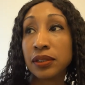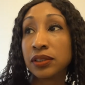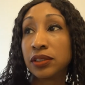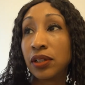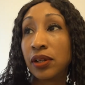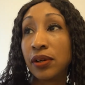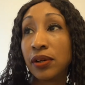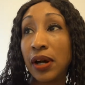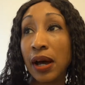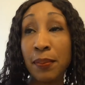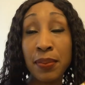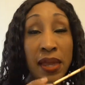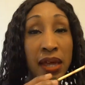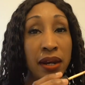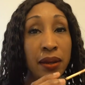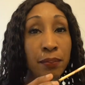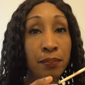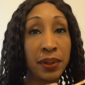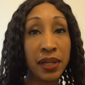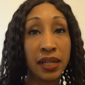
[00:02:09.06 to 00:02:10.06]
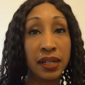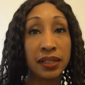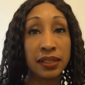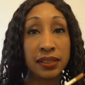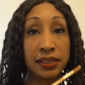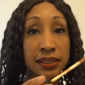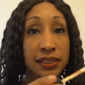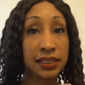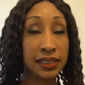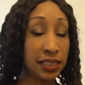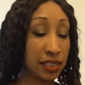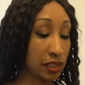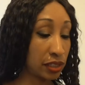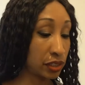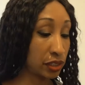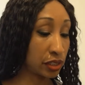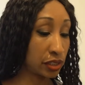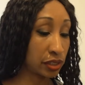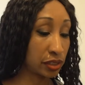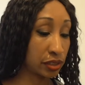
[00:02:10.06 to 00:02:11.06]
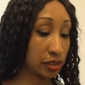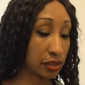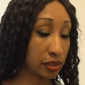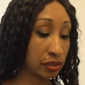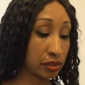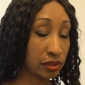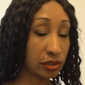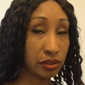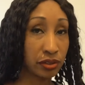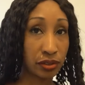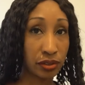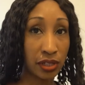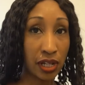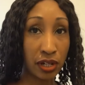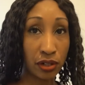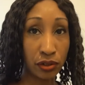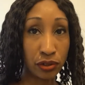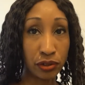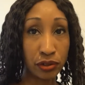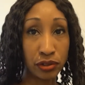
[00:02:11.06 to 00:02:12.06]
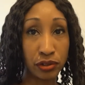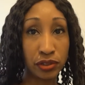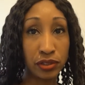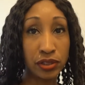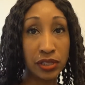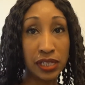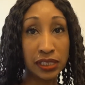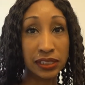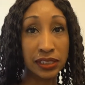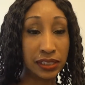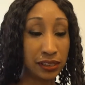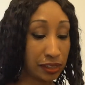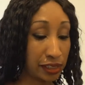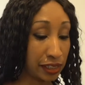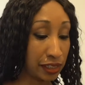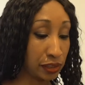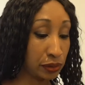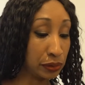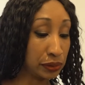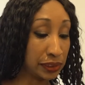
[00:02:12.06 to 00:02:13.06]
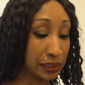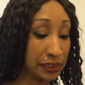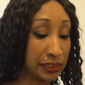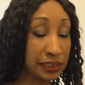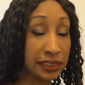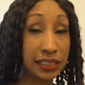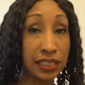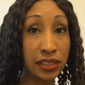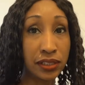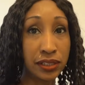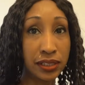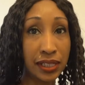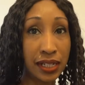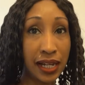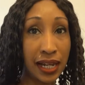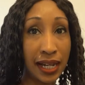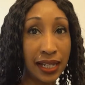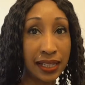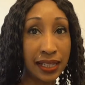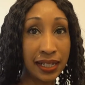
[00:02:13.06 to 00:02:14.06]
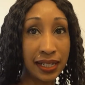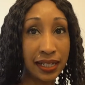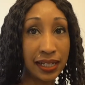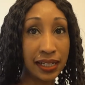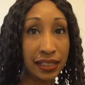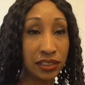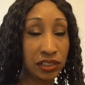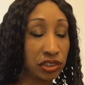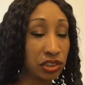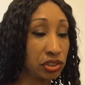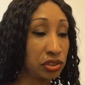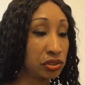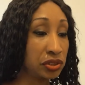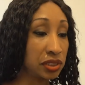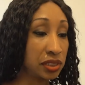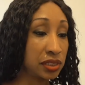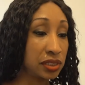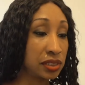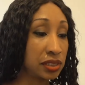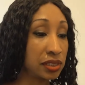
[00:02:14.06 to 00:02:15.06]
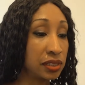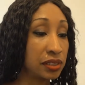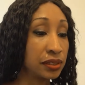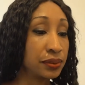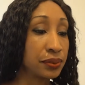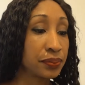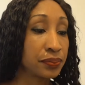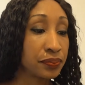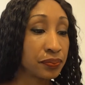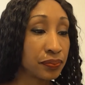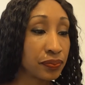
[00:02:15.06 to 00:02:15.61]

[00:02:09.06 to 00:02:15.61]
So I'm not a big concealer I don't necessarily use concealer to highlight. I just use it to